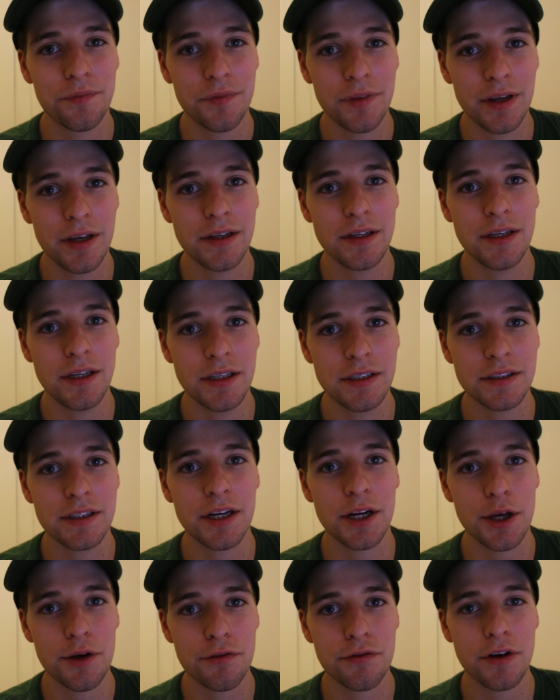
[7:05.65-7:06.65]
He, he's
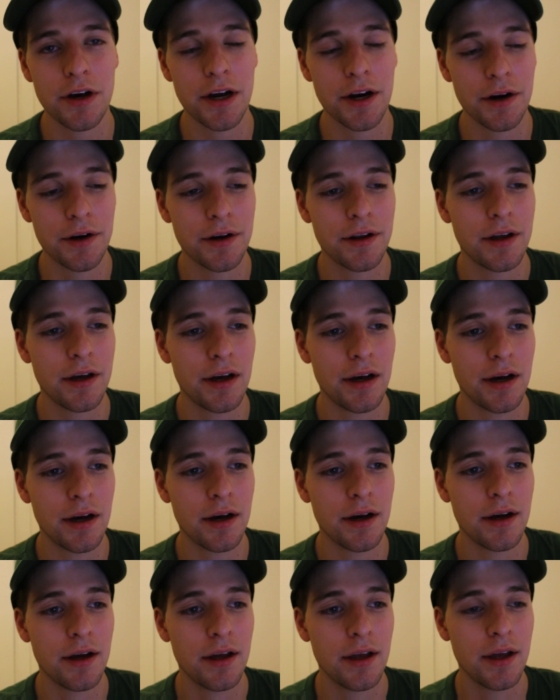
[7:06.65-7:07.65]
gonna get fired.
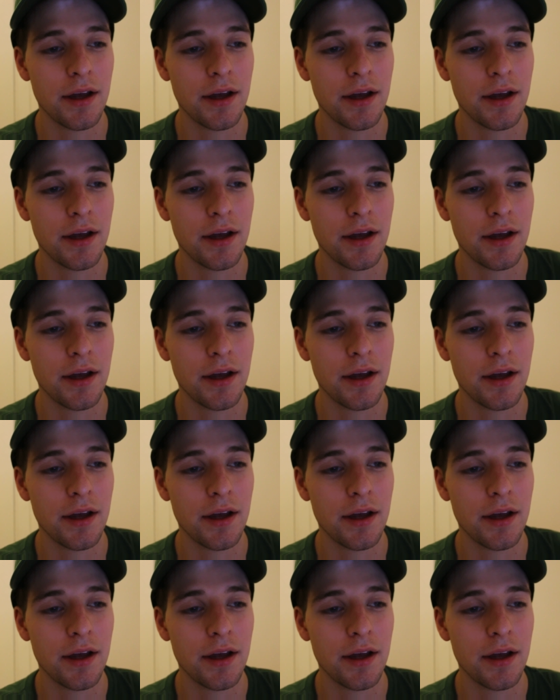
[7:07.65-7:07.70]
Uh,